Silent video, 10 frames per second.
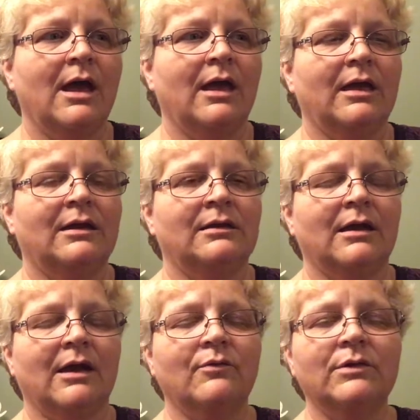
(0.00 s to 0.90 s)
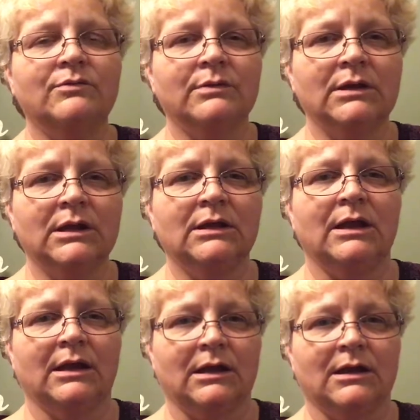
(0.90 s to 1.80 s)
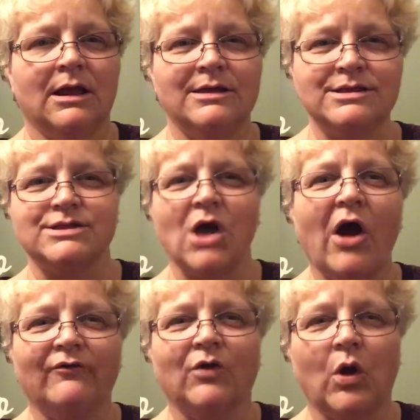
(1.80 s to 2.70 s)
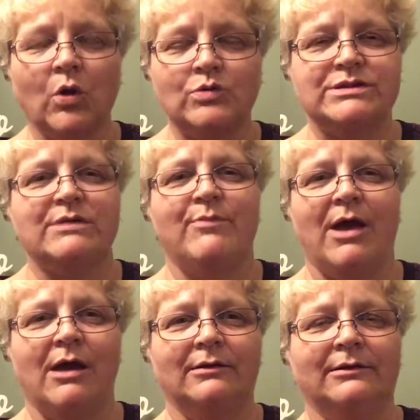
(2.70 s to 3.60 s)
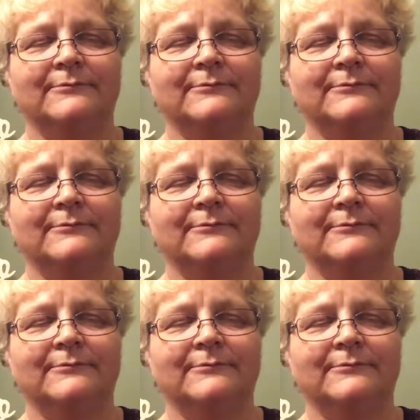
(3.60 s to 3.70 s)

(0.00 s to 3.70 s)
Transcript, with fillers: and I would really like a nice, soft, cozy bed.